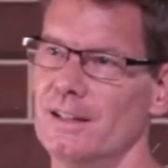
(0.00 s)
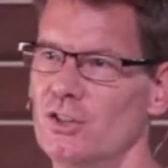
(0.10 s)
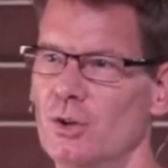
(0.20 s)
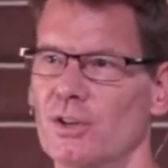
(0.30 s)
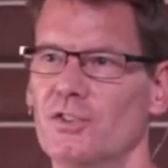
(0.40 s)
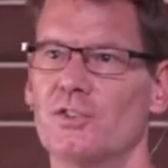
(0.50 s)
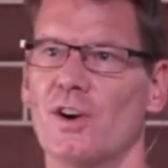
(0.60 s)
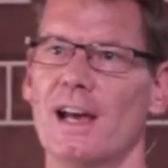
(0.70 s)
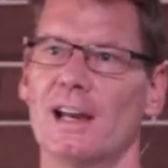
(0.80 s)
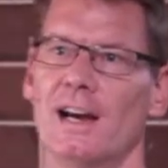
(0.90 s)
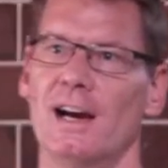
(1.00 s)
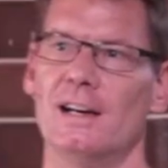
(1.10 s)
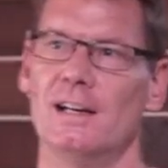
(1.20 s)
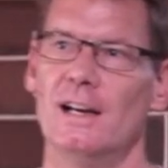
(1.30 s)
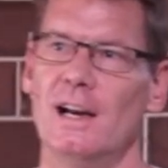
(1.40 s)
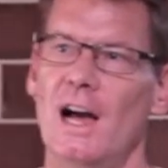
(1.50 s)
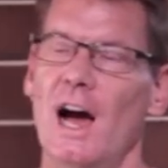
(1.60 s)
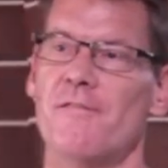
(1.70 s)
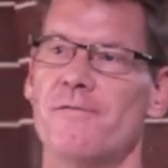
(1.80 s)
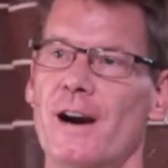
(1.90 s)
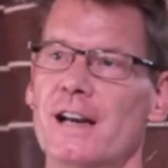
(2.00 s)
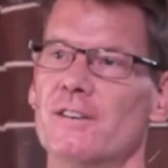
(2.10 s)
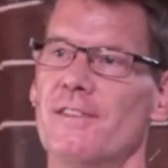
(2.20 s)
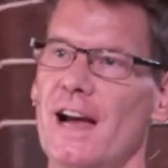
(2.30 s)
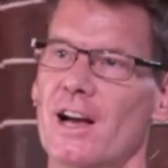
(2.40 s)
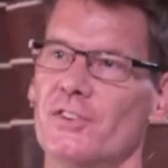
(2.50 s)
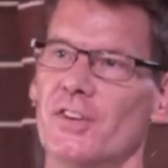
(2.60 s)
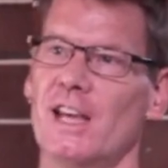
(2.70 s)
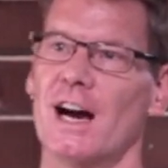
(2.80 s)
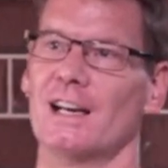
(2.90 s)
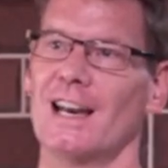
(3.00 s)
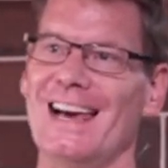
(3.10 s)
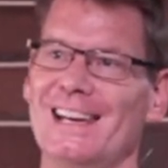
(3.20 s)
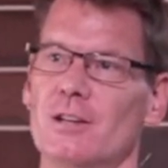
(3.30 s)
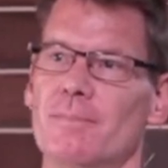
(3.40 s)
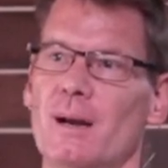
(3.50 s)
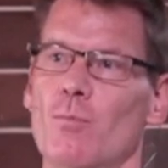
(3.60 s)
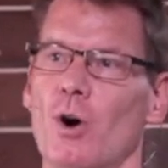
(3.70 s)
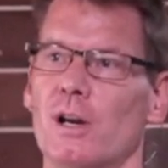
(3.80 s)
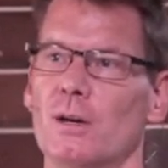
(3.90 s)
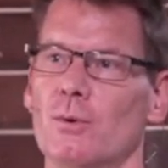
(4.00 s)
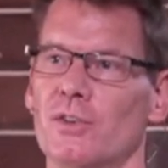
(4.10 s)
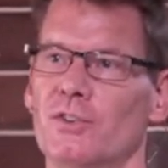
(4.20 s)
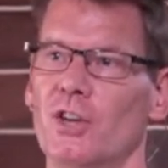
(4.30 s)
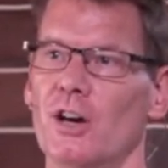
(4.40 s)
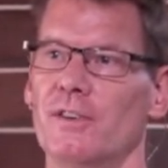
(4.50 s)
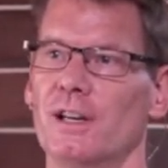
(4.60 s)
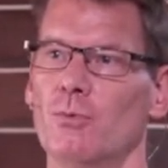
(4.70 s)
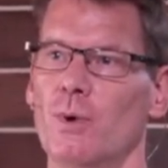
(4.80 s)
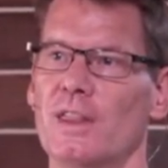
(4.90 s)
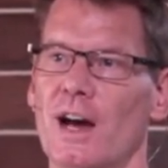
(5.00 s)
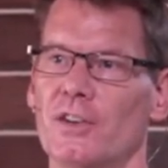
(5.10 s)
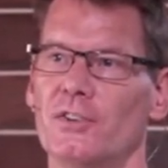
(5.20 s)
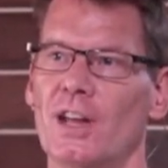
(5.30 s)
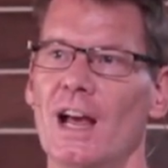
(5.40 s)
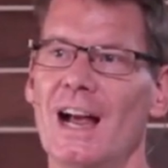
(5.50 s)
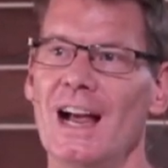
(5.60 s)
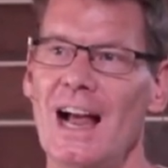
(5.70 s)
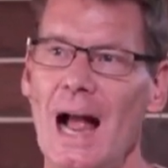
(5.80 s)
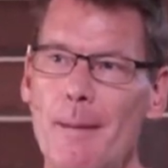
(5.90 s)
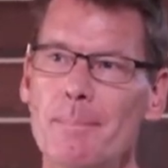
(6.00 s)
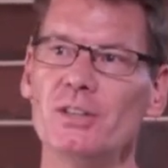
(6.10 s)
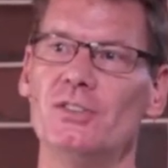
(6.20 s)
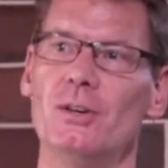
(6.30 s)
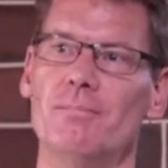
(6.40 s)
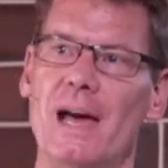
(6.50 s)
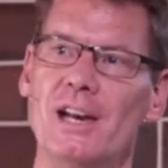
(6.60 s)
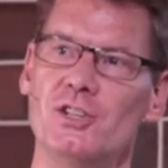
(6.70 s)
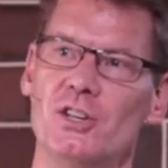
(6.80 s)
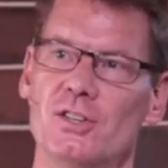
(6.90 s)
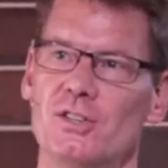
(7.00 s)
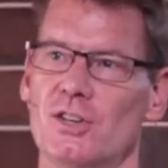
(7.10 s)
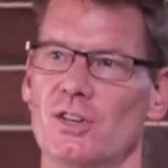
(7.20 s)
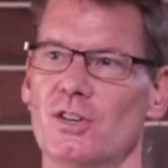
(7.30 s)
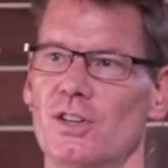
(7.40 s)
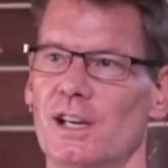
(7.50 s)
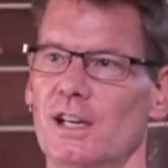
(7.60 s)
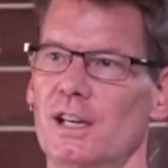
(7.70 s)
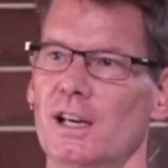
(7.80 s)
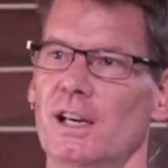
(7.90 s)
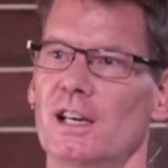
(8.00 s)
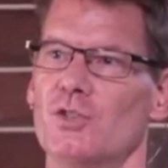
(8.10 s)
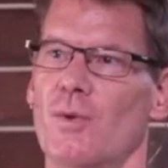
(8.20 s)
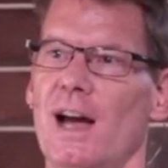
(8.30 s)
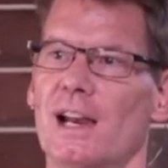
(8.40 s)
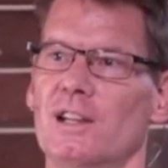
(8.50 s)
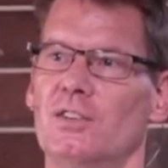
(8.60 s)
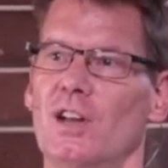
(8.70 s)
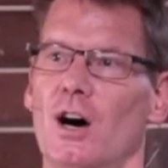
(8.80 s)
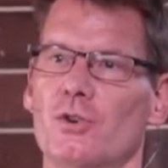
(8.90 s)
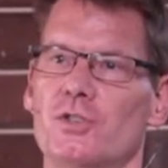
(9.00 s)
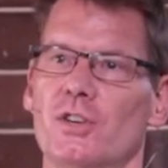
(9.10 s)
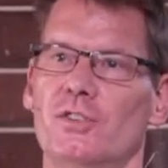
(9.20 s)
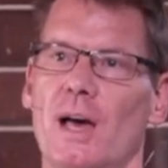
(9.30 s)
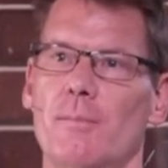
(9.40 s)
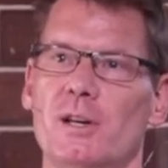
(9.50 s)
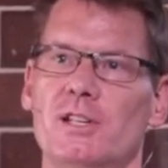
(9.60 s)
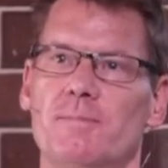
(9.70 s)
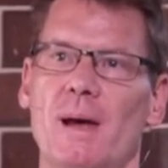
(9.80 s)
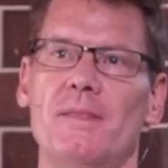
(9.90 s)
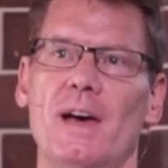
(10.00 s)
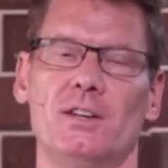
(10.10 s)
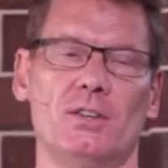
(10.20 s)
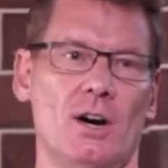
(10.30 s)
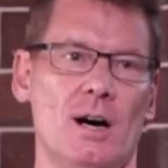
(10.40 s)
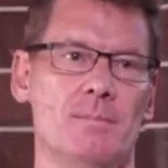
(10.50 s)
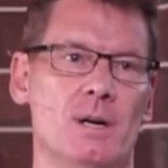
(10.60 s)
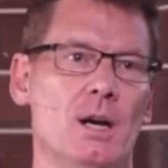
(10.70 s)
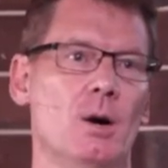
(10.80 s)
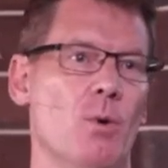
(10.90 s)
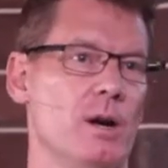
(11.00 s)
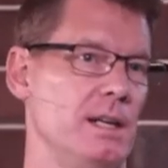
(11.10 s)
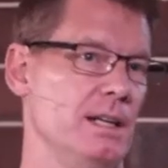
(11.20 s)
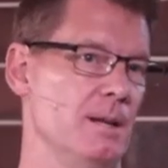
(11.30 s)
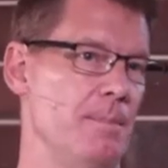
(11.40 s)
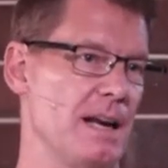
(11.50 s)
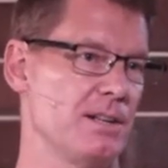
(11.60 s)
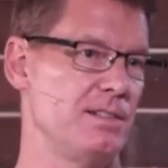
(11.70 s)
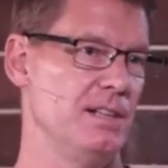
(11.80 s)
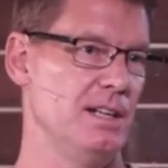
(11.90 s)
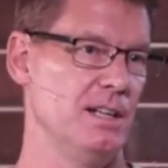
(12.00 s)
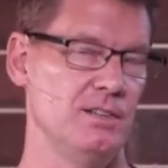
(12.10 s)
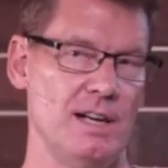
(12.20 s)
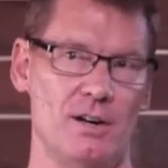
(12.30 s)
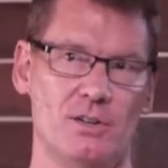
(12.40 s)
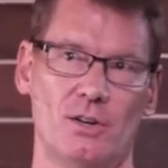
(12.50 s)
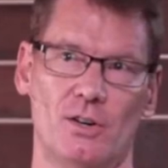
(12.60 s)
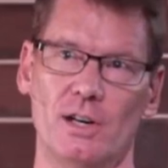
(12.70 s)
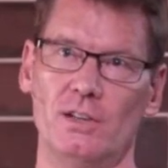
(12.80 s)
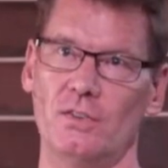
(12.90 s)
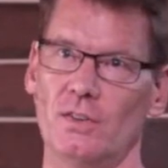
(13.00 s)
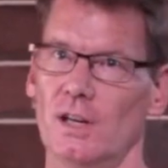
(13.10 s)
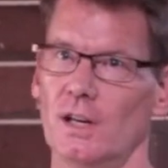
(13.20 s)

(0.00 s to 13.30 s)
to Australia, a friend of ours, a young lady who'd been working and serving with us, happened to mention to the Israeli soldiers that we'd spent that time working in the Palestinian territories.